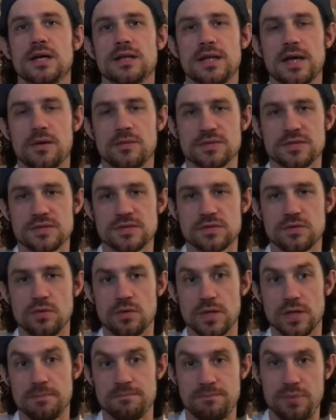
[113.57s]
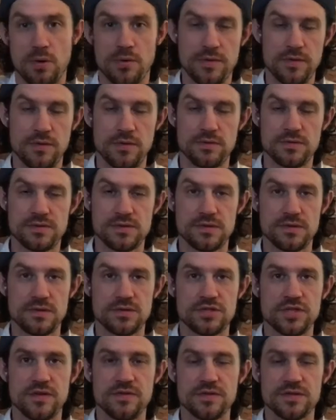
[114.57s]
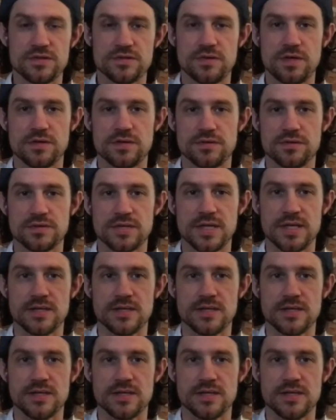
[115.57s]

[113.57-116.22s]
That was a school that both of those chef instructors